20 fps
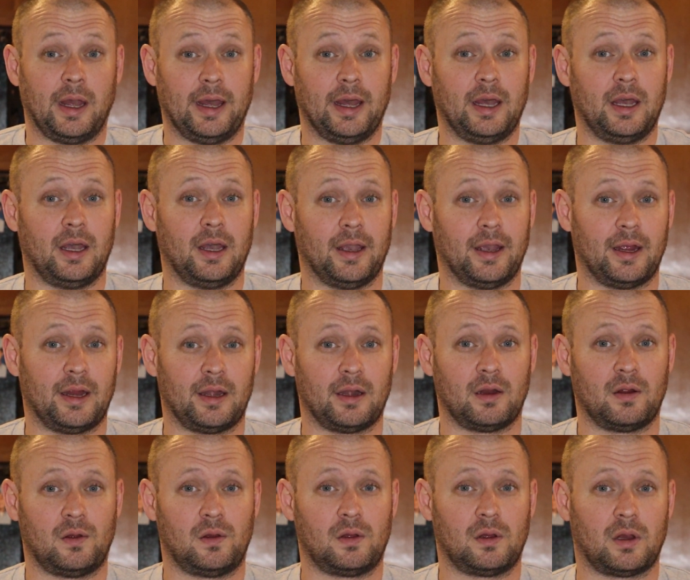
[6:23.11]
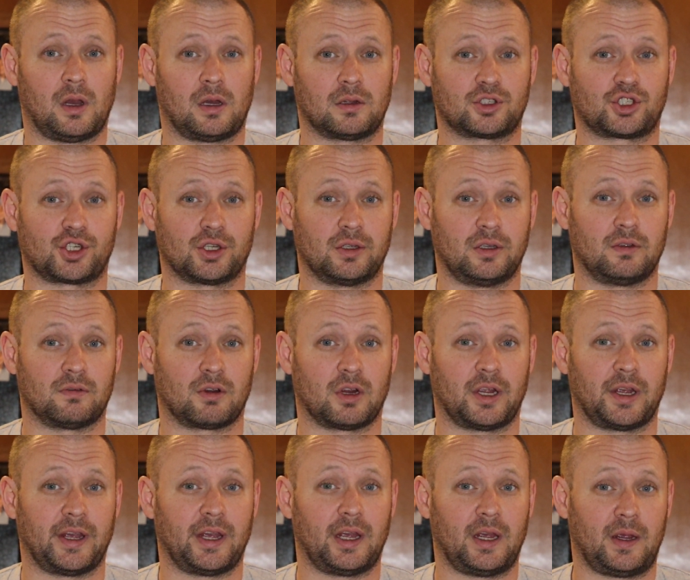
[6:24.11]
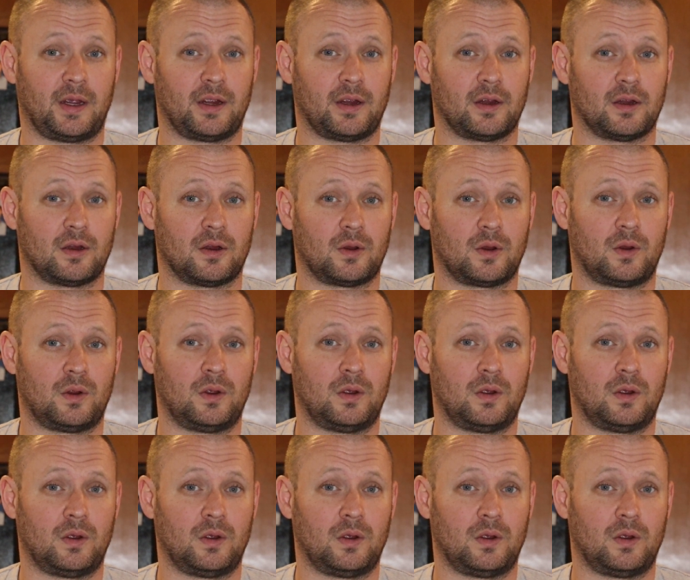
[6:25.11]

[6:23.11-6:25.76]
and I'll show you right here.